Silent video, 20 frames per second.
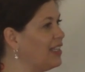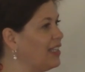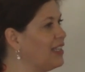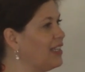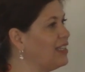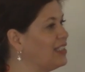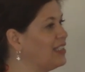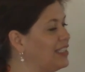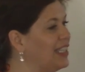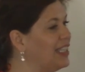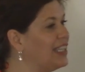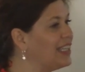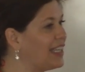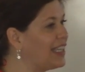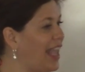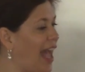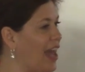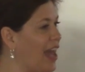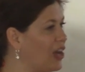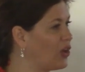sin
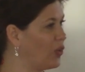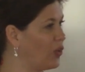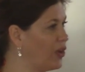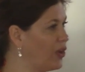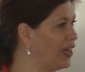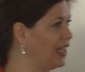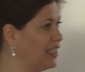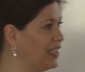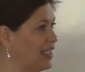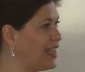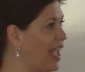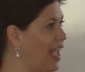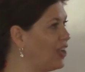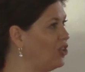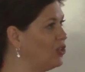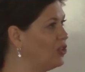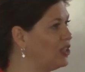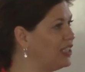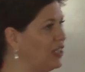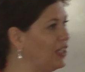categories that
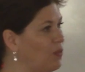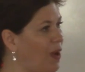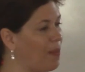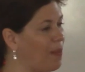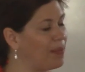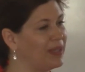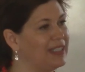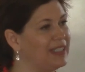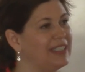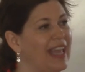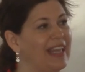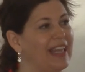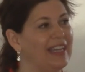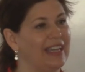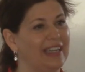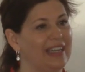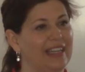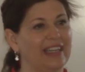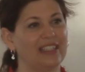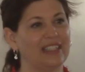you see
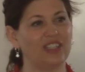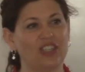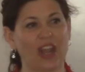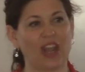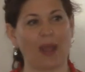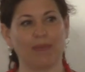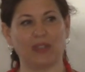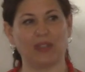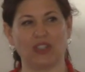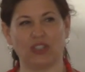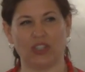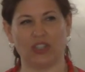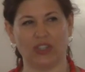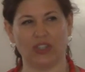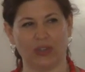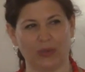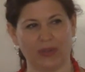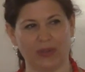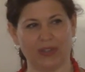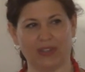represented in chapter 2.
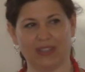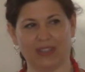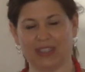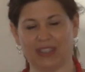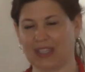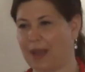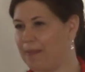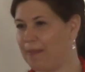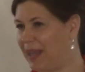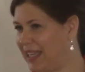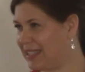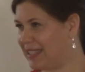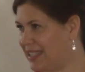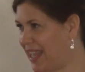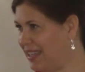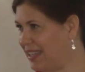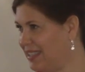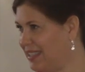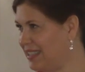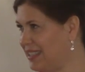Does that make
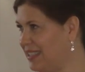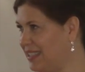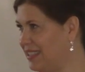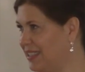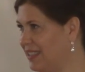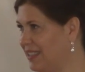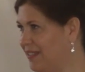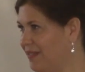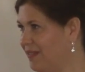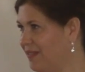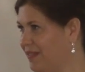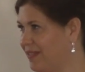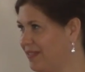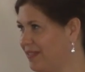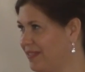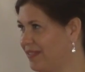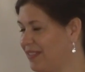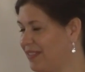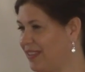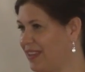sense?
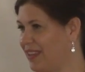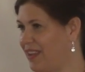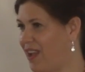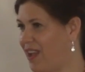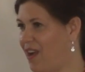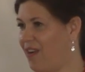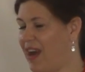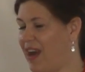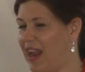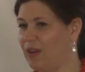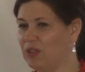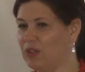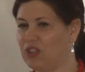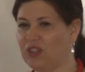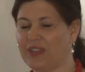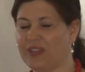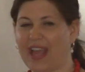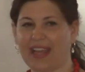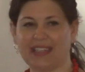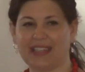All right,
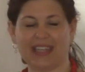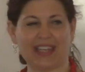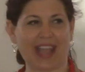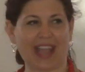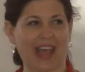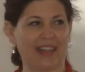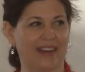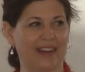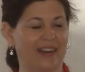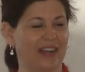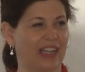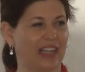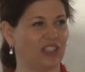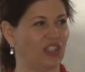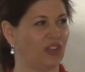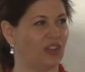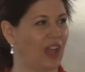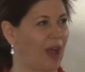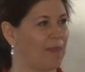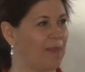do that together, and as
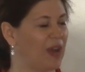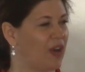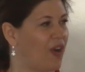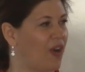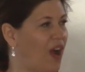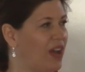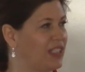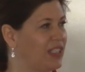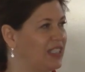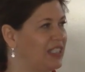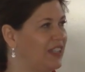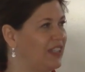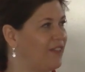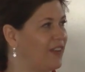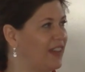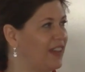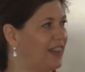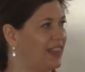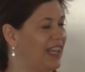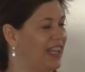you come across
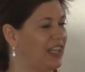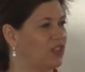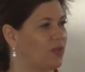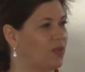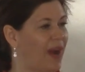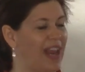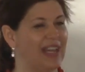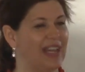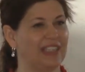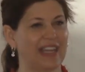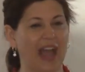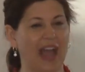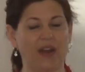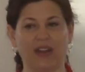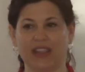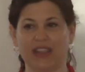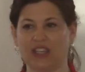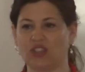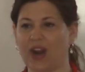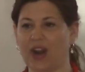different things, write it down
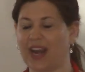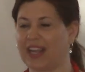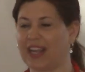and then try to